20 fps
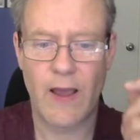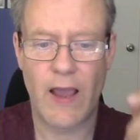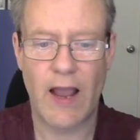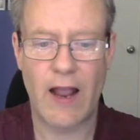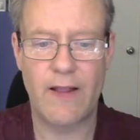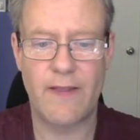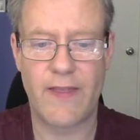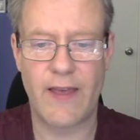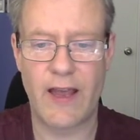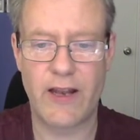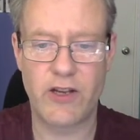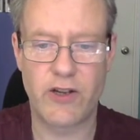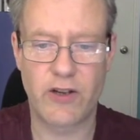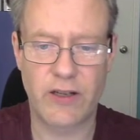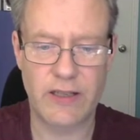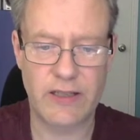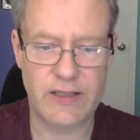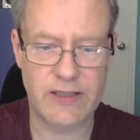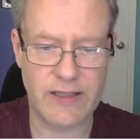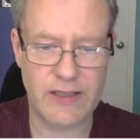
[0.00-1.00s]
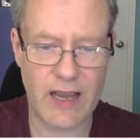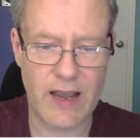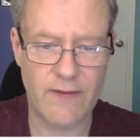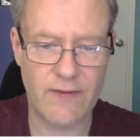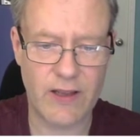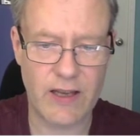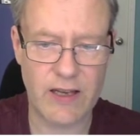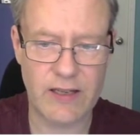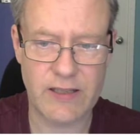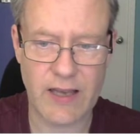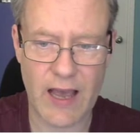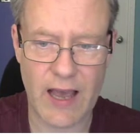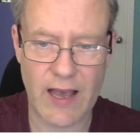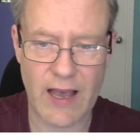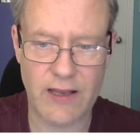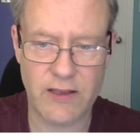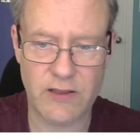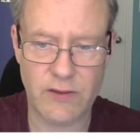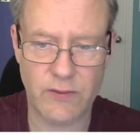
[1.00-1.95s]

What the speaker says: And then you're going to save this as,